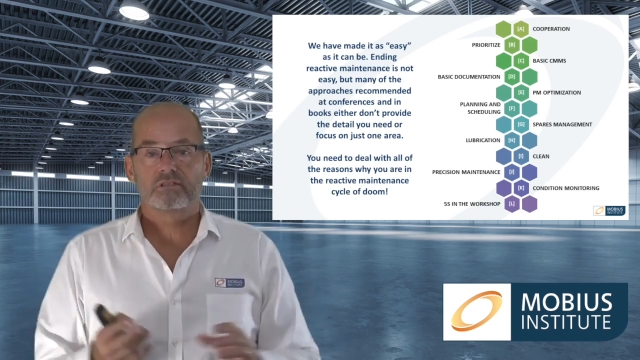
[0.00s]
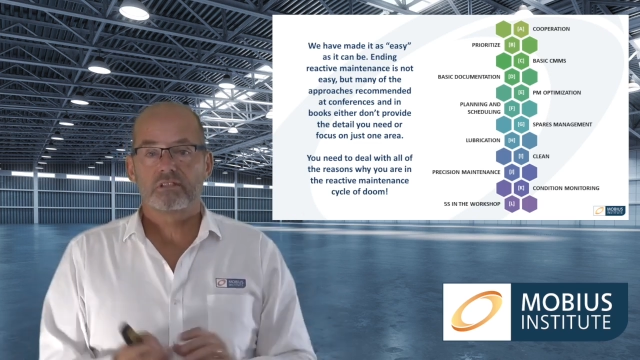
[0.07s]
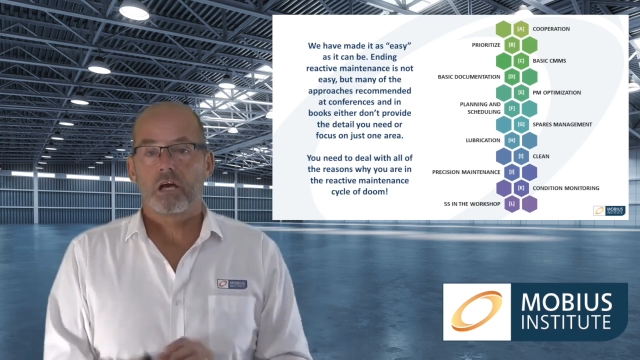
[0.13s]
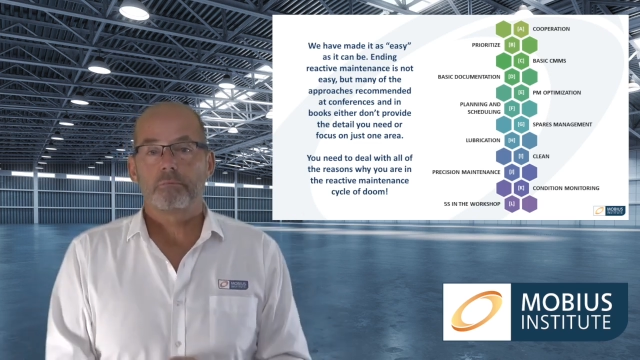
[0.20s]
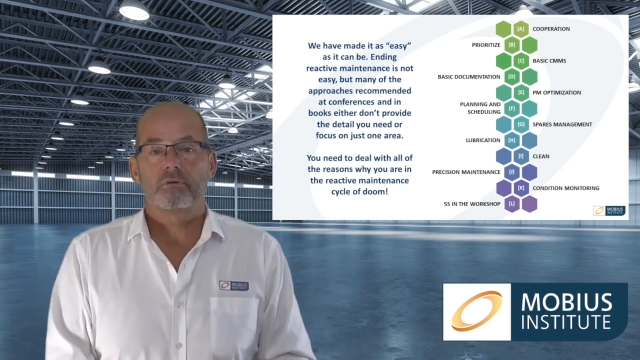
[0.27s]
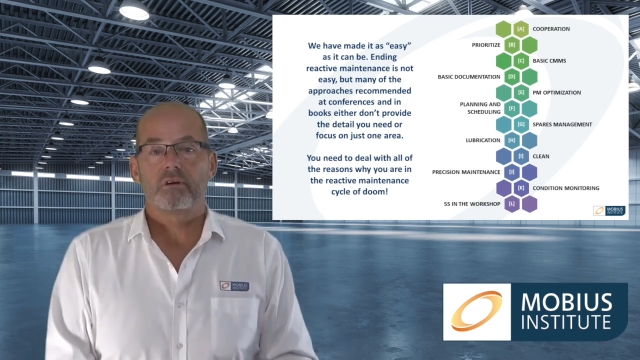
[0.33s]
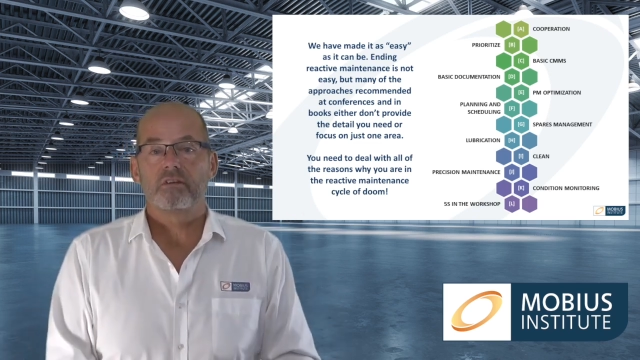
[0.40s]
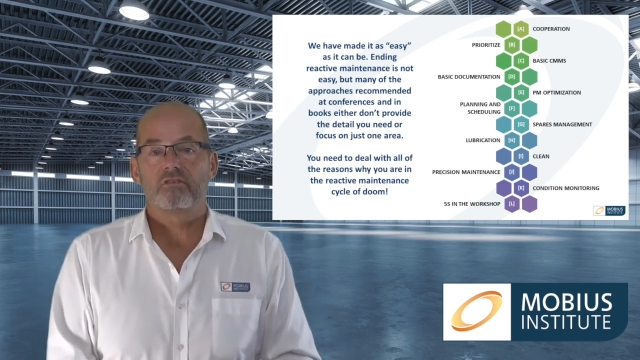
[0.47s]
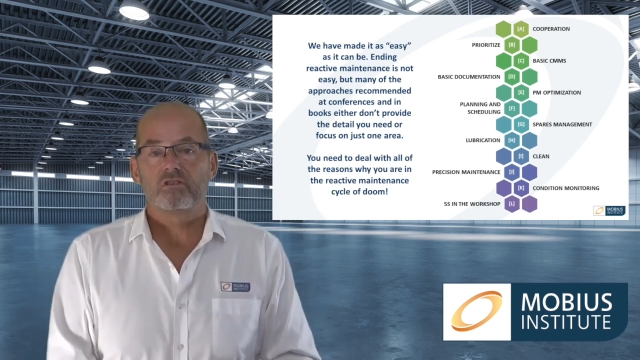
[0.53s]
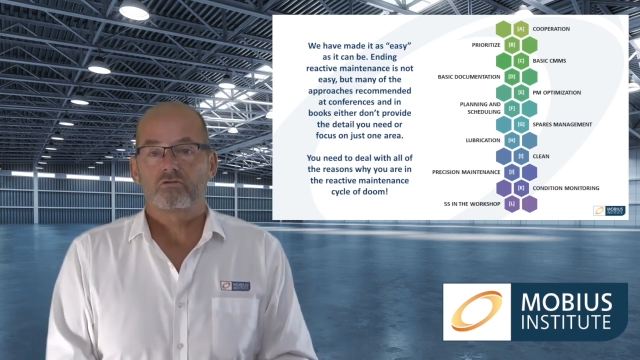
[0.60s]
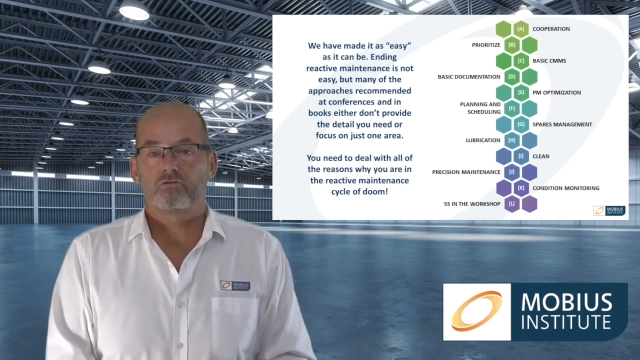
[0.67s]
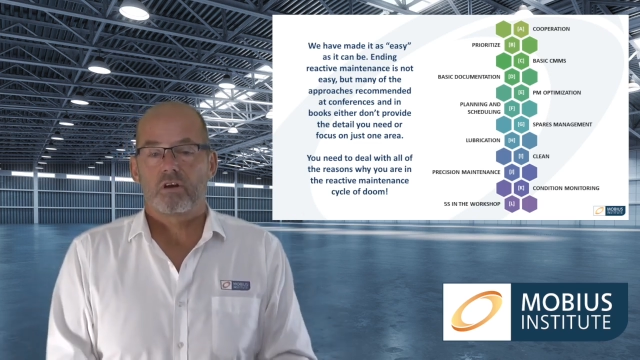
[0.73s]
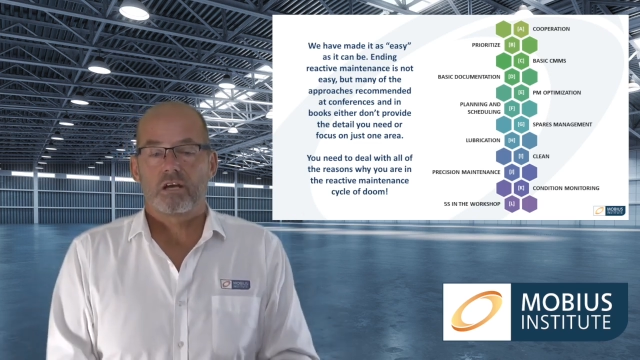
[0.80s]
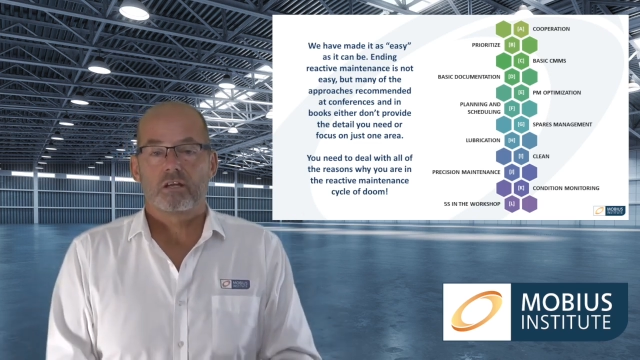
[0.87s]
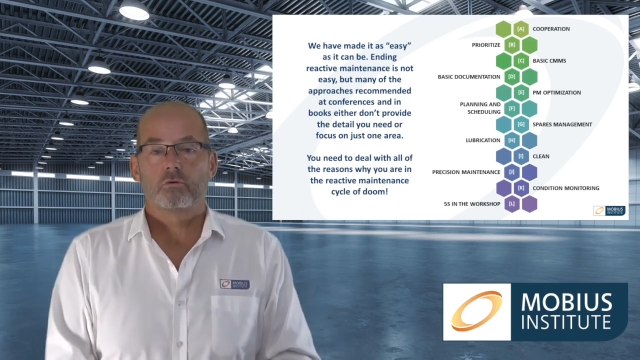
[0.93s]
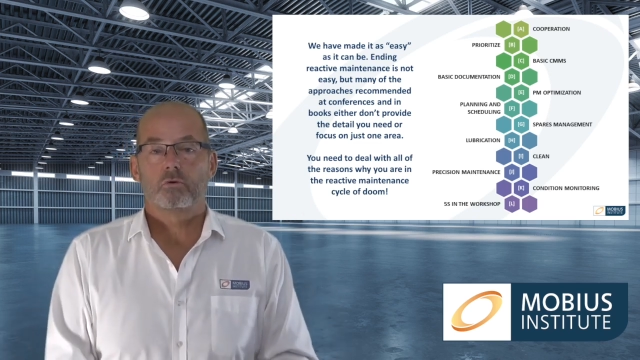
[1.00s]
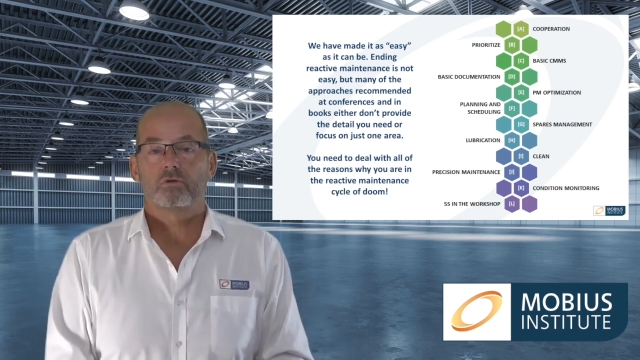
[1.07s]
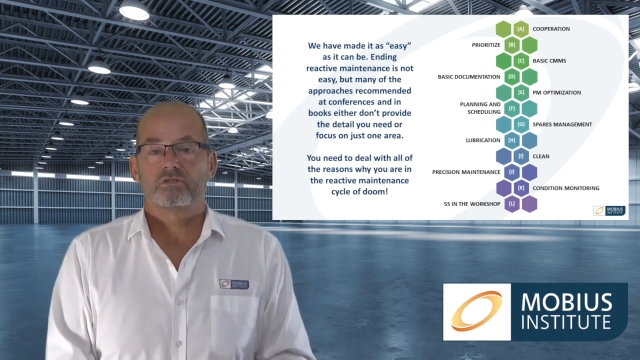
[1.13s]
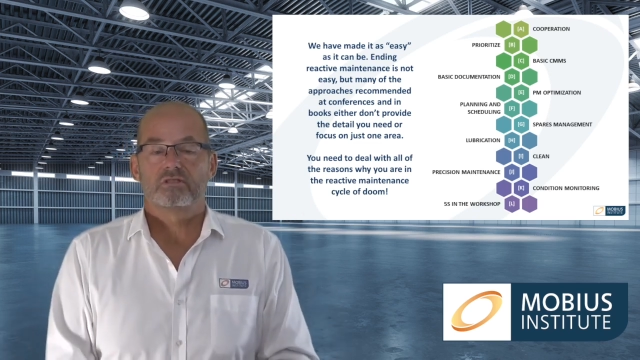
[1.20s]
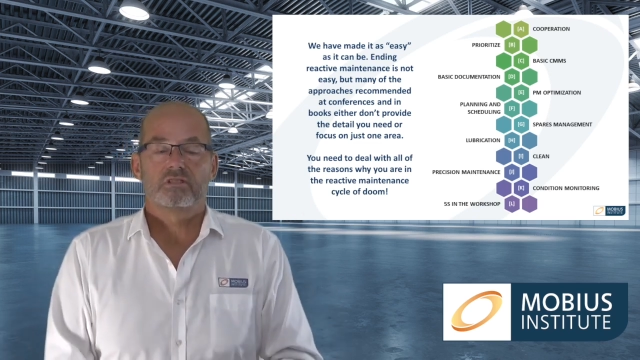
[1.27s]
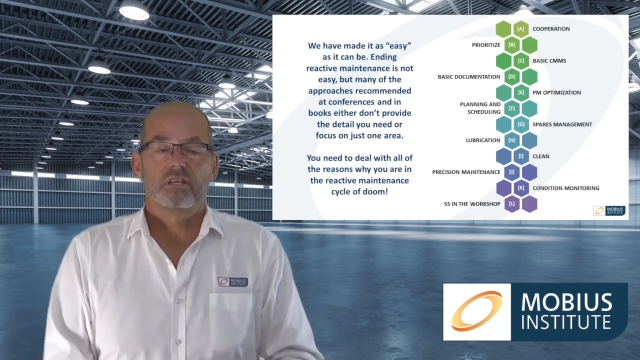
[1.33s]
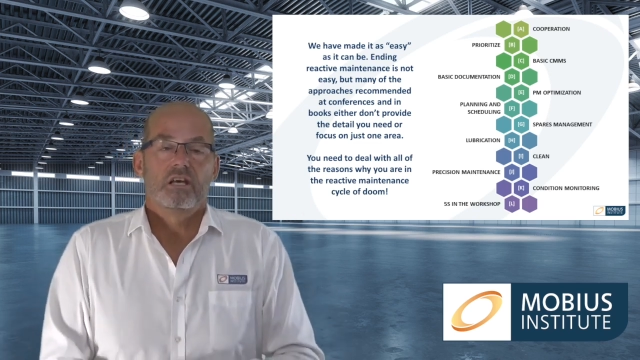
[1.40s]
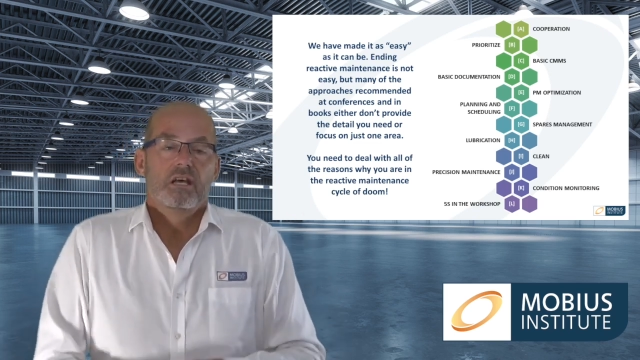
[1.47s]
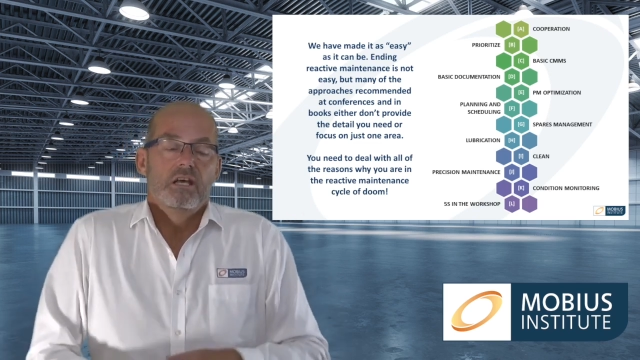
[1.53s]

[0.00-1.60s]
our previous training courses,